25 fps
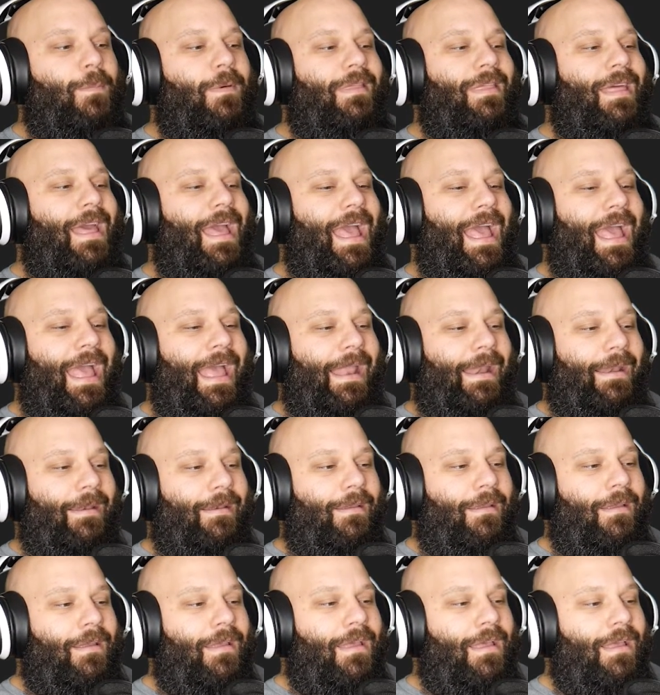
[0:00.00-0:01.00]
with
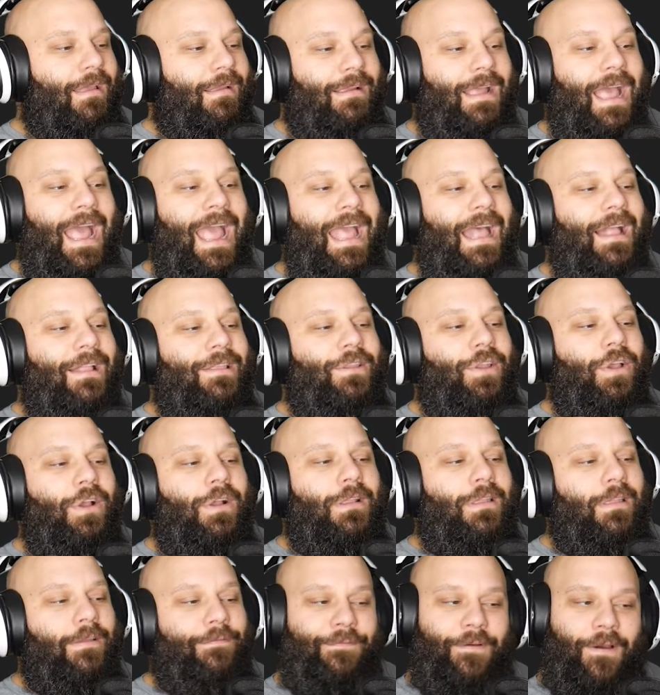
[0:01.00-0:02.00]
hand. Kyle
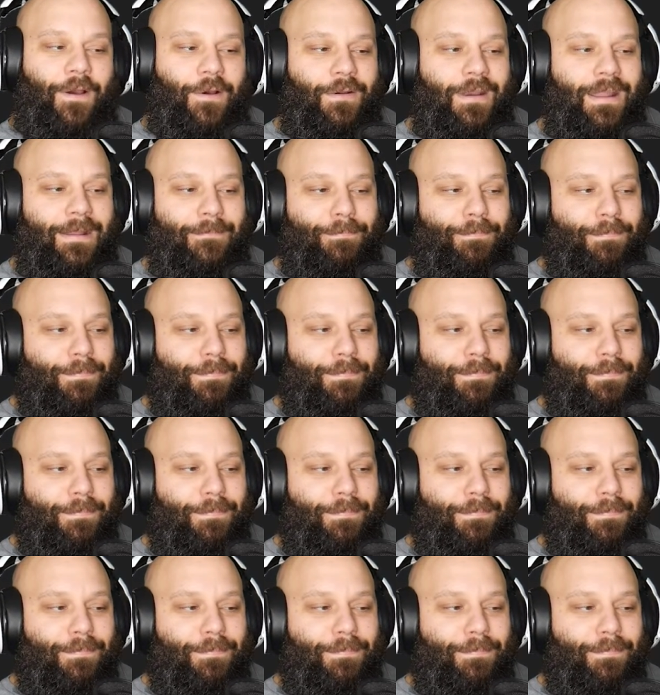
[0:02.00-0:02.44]
took the phone